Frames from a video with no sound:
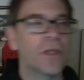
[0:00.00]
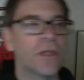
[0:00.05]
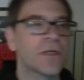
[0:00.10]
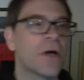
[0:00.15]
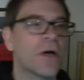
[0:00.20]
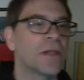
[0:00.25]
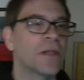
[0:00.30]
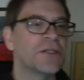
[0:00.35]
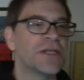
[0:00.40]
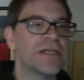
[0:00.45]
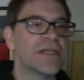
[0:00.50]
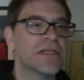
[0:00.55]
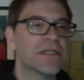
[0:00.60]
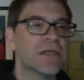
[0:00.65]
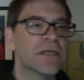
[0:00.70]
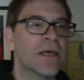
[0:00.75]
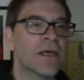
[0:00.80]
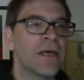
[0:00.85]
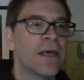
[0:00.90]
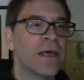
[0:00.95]

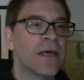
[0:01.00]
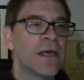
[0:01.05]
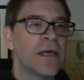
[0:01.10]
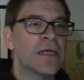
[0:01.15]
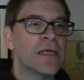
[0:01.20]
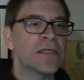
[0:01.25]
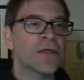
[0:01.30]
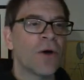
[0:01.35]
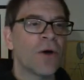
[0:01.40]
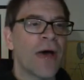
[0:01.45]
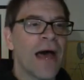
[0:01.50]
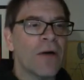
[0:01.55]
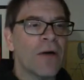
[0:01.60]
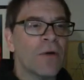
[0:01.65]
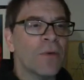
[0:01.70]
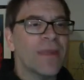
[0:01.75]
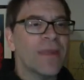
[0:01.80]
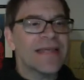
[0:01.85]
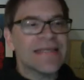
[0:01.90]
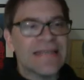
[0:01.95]
ontologies. So how
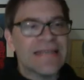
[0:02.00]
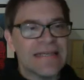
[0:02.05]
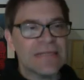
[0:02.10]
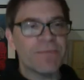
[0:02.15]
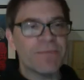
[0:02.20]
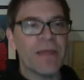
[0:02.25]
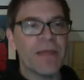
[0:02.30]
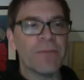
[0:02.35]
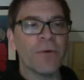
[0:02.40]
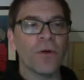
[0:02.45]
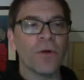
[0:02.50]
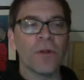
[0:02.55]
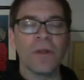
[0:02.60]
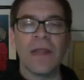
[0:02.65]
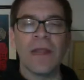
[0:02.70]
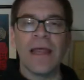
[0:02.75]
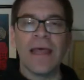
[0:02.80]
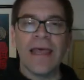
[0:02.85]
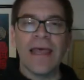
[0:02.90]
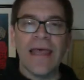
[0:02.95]
can we assist
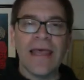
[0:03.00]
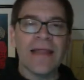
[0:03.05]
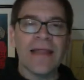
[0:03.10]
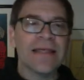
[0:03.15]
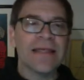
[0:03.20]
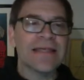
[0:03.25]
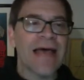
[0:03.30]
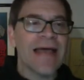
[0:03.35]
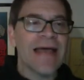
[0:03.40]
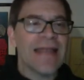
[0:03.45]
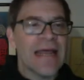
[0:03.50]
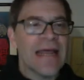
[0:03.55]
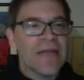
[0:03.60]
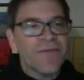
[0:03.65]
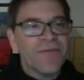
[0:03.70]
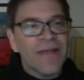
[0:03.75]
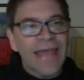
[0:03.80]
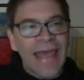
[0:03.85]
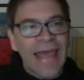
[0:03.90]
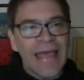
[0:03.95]
people in this
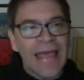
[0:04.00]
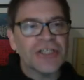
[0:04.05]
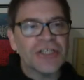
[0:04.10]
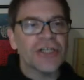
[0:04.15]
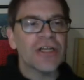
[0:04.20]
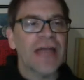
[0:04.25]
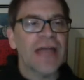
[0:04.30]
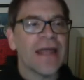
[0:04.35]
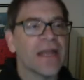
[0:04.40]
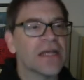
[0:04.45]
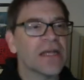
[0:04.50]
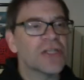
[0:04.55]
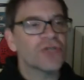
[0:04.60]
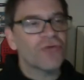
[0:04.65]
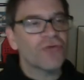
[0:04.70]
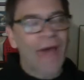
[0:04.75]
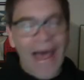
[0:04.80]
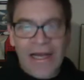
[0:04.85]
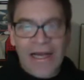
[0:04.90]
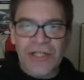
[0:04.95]
identification and
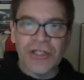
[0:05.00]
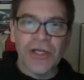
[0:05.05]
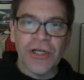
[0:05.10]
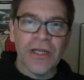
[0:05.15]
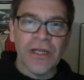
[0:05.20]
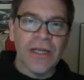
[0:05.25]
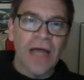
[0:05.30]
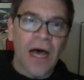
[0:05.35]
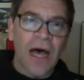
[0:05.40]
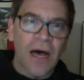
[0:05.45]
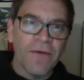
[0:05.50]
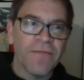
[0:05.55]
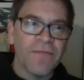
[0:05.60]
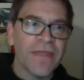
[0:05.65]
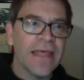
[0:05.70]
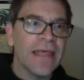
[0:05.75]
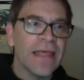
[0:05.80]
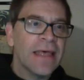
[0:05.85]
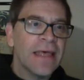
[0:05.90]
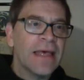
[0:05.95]
extraction of
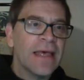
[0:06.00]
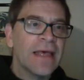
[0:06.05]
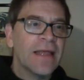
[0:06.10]
the